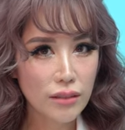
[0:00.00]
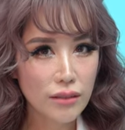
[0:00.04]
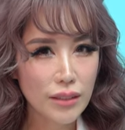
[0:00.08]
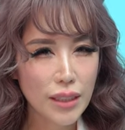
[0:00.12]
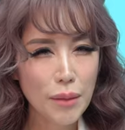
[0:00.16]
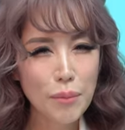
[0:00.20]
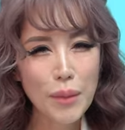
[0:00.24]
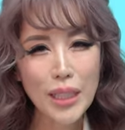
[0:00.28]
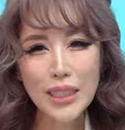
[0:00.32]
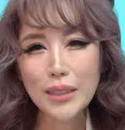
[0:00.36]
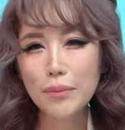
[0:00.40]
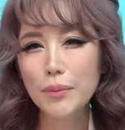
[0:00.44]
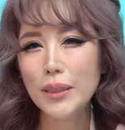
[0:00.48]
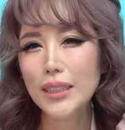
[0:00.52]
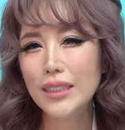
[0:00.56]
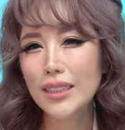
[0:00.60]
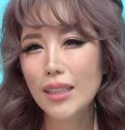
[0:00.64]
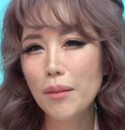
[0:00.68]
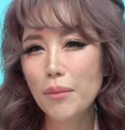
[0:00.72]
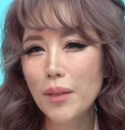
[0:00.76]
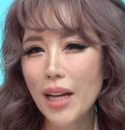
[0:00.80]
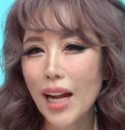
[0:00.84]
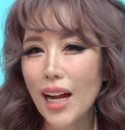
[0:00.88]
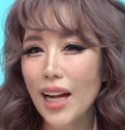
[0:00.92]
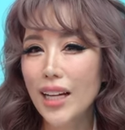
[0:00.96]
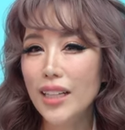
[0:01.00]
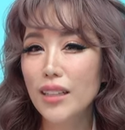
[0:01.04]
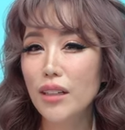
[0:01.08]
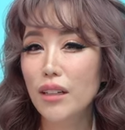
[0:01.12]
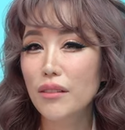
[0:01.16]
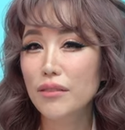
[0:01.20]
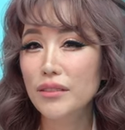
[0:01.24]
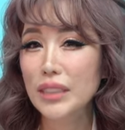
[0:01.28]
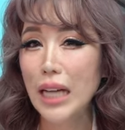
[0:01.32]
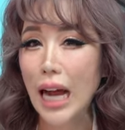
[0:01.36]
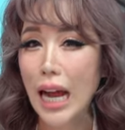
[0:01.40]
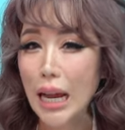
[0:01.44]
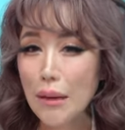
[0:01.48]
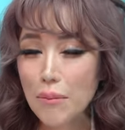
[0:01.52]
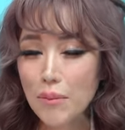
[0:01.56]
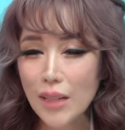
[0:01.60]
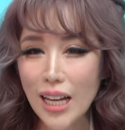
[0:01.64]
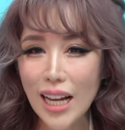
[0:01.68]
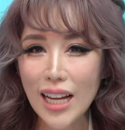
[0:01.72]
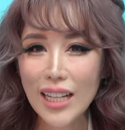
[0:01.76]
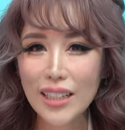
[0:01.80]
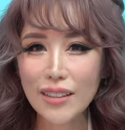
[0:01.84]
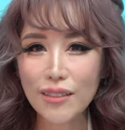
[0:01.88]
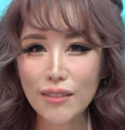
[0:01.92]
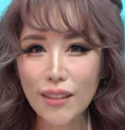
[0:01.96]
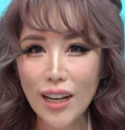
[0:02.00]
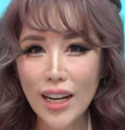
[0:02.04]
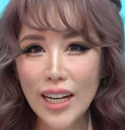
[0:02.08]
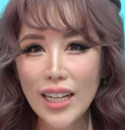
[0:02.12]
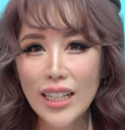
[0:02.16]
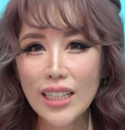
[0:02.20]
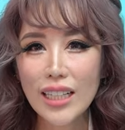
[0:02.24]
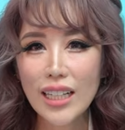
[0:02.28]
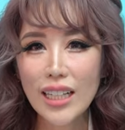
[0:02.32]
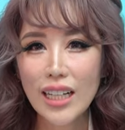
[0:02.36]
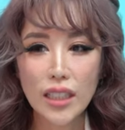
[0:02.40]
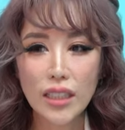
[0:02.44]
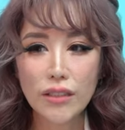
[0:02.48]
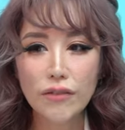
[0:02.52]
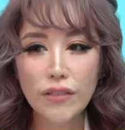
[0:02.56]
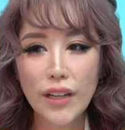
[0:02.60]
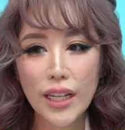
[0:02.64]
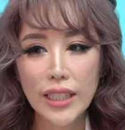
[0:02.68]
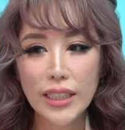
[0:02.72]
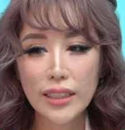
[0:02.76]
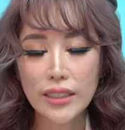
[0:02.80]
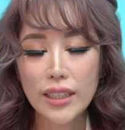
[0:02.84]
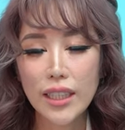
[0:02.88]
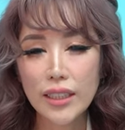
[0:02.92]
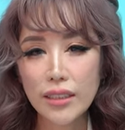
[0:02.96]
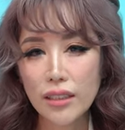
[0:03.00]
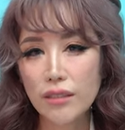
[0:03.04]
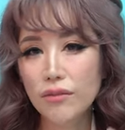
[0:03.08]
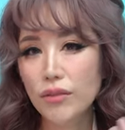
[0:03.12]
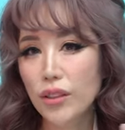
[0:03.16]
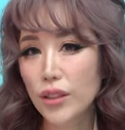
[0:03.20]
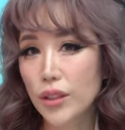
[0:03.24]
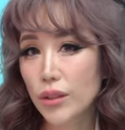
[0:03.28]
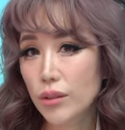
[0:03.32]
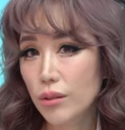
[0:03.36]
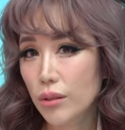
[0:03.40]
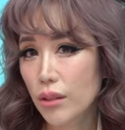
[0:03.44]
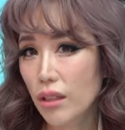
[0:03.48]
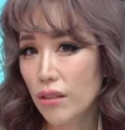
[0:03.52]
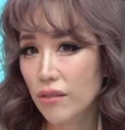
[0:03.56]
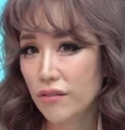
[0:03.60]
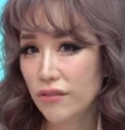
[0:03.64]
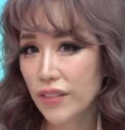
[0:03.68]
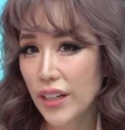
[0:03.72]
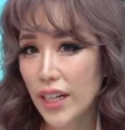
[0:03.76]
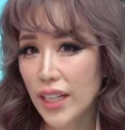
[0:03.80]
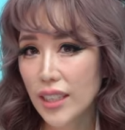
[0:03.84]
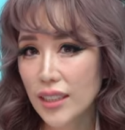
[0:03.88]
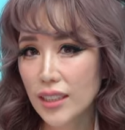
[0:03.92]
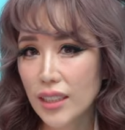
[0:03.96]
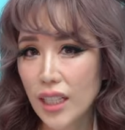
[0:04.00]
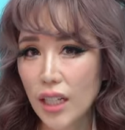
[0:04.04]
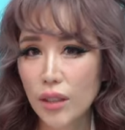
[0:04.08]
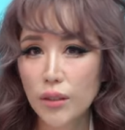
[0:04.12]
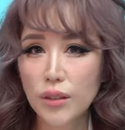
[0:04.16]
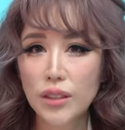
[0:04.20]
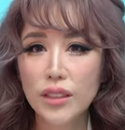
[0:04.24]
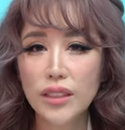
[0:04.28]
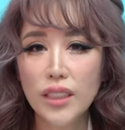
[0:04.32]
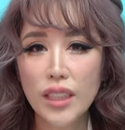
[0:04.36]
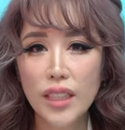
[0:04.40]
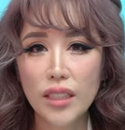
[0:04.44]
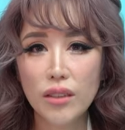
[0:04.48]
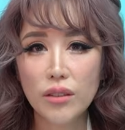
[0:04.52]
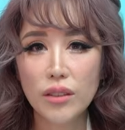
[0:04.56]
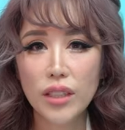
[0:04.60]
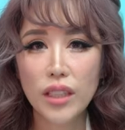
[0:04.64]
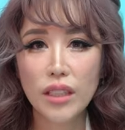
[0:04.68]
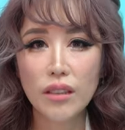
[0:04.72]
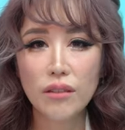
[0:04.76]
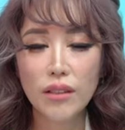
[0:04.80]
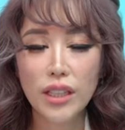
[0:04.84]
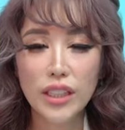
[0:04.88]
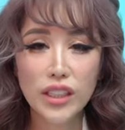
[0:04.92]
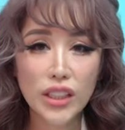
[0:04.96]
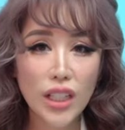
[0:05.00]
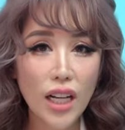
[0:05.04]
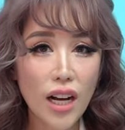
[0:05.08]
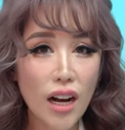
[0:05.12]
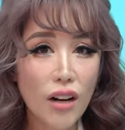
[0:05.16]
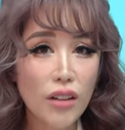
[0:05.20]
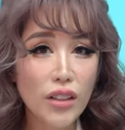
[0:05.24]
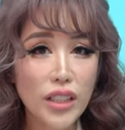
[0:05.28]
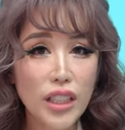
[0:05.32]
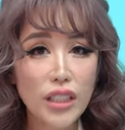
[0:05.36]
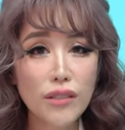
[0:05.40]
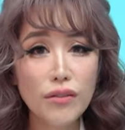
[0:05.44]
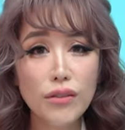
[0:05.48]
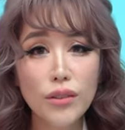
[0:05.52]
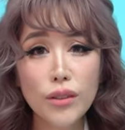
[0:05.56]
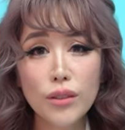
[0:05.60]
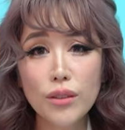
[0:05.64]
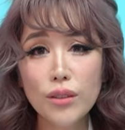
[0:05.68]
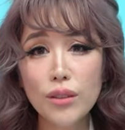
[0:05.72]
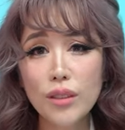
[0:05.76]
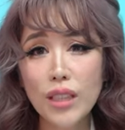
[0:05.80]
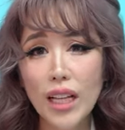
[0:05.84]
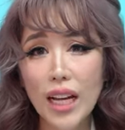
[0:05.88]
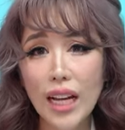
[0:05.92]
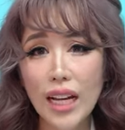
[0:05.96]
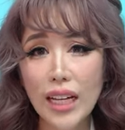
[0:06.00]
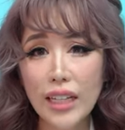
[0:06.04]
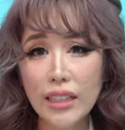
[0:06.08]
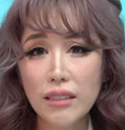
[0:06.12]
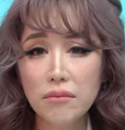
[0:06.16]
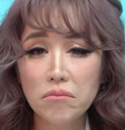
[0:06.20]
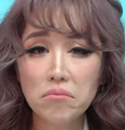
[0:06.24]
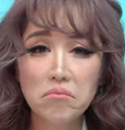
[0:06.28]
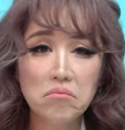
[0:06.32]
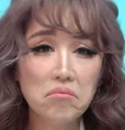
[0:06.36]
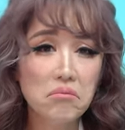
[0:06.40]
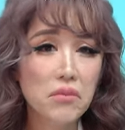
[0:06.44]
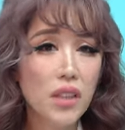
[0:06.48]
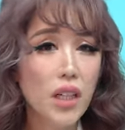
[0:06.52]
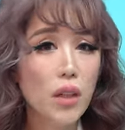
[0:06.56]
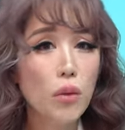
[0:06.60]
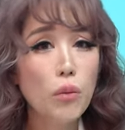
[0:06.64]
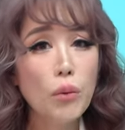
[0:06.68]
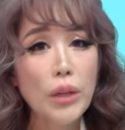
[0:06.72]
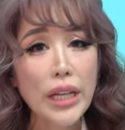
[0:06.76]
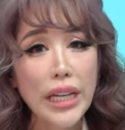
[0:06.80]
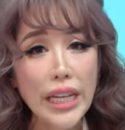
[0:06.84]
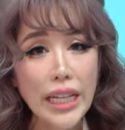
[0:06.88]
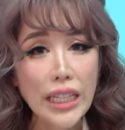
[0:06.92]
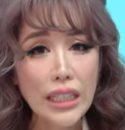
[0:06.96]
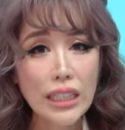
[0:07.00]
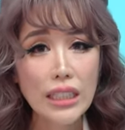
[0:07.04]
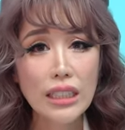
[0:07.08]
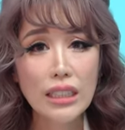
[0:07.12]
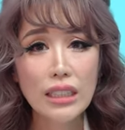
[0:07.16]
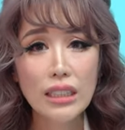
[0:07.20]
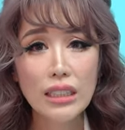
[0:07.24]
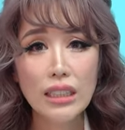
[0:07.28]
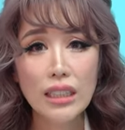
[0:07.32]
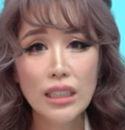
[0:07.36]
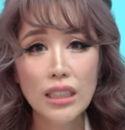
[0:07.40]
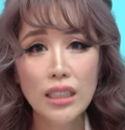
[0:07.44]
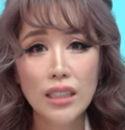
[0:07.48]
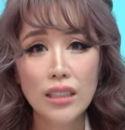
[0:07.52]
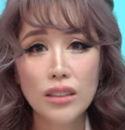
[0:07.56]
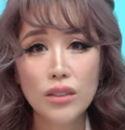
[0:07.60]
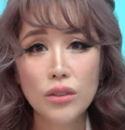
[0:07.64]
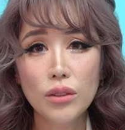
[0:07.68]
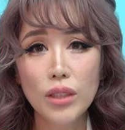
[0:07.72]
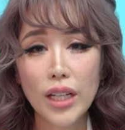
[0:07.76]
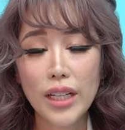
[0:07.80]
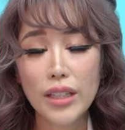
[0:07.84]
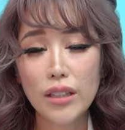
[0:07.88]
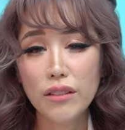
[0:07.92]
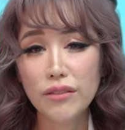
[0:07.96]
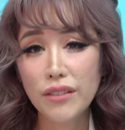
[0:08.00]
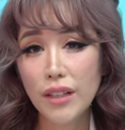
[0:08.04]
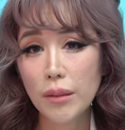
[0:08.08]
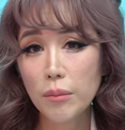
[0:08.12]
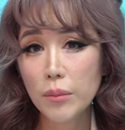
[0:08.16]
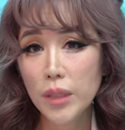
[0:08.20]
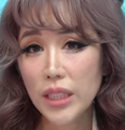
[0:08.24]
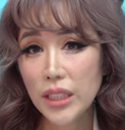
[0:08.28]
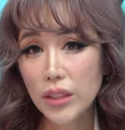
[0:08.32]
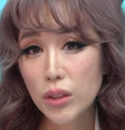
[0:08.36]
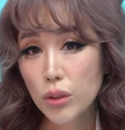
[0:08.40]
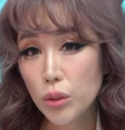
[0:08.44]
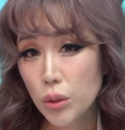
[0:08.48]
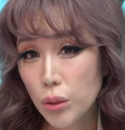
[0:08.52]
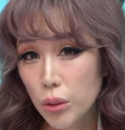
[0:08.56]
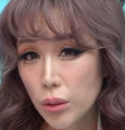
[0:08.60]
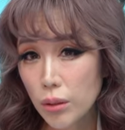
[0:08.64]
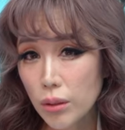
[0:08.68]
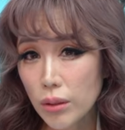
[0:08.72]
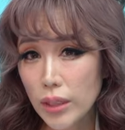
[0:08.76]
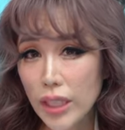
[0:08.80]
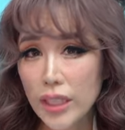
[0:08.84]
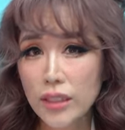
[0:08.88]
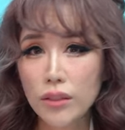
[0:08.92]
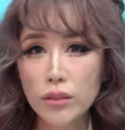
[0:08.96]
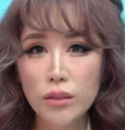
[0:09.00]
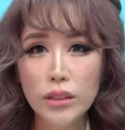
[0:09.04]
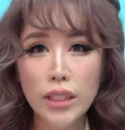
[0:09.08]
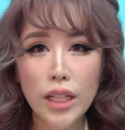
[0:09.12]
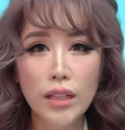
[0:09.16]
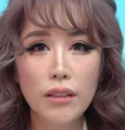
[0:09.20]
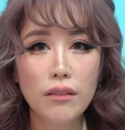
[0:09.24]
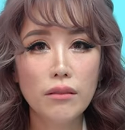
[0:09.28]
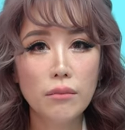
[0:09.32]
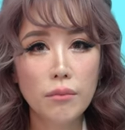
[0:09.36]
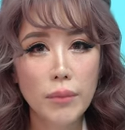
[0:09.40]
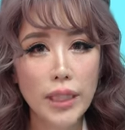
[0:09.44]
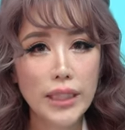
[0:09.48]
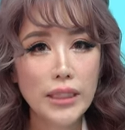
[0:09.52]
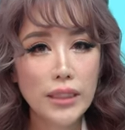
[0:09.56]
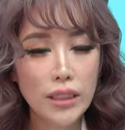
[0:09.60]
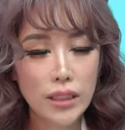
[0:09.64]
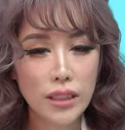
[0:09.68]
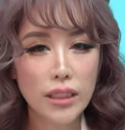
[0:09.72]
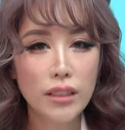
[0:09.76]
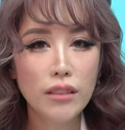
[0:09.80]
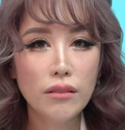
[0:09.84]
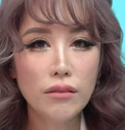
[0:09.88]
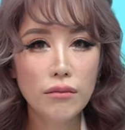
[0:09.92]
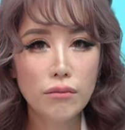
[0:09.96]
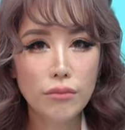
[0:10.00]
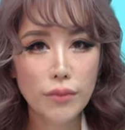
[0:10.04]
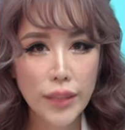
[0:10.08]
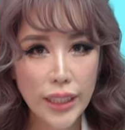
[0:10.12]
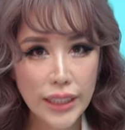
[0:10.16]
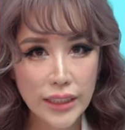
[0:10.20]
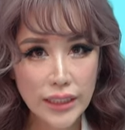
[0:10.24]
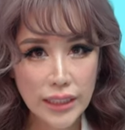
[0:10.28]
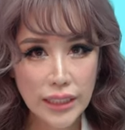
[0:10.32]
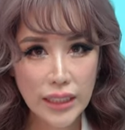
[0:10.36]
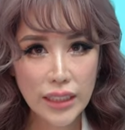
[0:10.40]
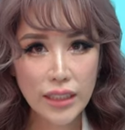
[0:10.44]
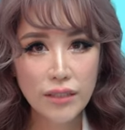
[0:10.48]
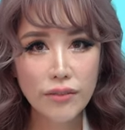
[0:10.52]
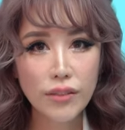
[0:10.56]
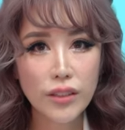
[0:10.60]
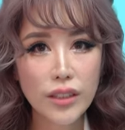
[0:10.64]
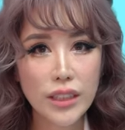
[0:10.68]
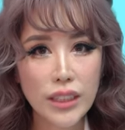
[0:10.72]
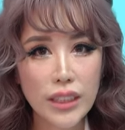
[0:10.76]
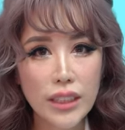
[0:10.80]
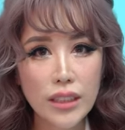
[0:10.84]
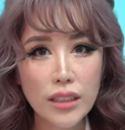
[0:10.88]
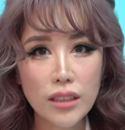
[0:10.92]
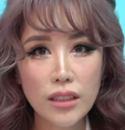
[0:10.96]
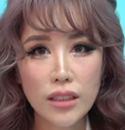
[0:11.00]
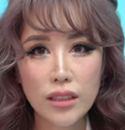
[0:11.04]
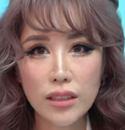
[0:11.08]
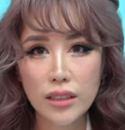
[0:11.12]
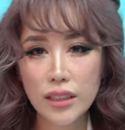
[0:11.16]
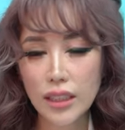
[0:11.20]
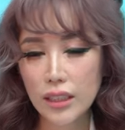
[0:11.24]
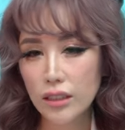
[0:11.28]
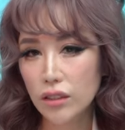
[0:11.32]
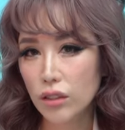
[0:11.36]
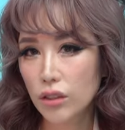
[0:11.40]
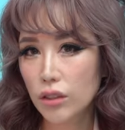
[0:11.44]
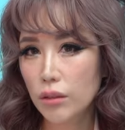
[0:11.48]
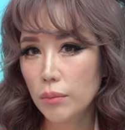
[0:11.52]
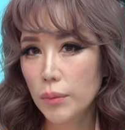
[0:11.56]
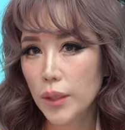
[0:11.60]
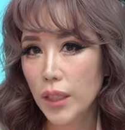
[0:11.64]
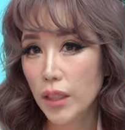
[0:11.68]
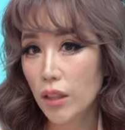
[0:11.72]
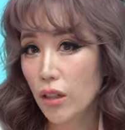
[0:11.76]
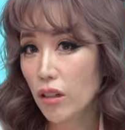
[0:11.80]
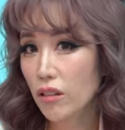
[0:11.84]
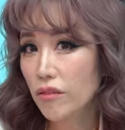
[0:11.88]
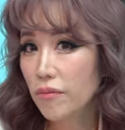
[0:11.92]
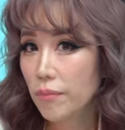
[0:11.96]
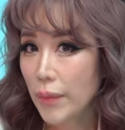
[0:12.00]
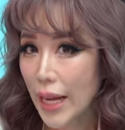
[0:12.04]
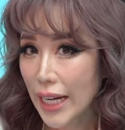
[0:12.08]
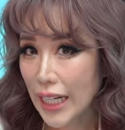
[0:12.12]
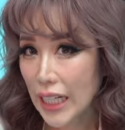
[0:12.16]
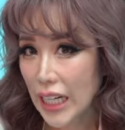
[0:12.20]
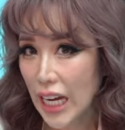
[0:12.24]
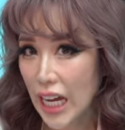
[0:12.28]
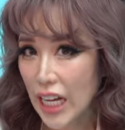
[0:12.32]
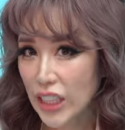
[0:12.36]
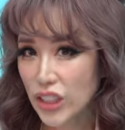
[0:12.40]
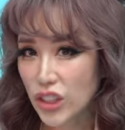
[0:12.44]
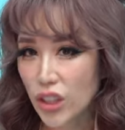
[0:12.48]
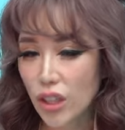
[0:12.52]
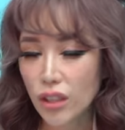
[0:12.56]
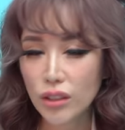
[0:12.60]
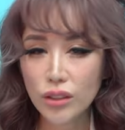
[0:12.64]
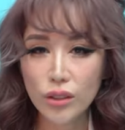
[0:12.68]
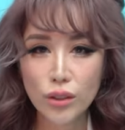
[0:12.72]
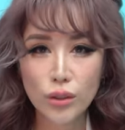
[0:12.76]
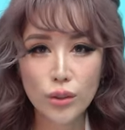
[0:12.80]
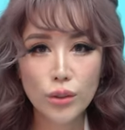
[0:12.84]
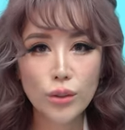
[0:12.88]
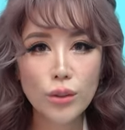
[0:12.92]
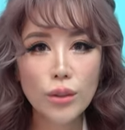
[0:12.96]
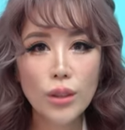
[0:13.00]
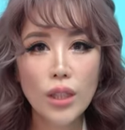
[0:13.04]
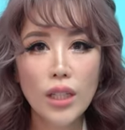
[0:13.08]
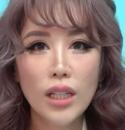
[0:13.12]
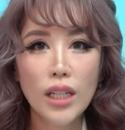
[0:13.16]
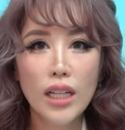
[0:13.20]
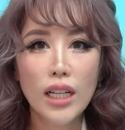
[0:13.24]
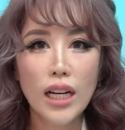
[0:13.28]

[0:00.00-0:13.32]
There must be some kind of timeline, right? If I intended for you to confess, I would say, okay, Raeesah, I'll give you like a week to let your family know and to get mentally ready for this because there's going to be a lot of backlash on you.